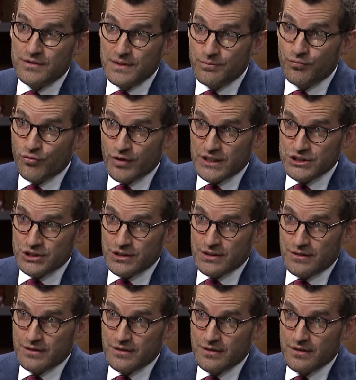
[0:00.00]
depression
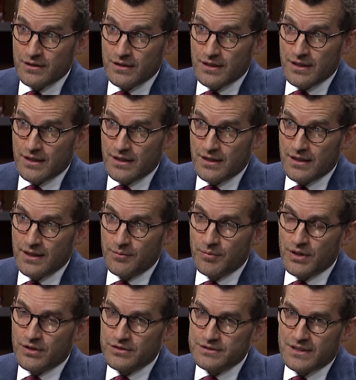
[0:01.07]
mm. uh,
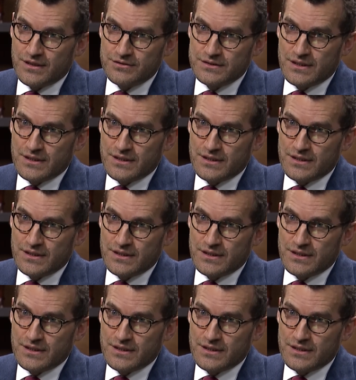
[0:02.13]
because there's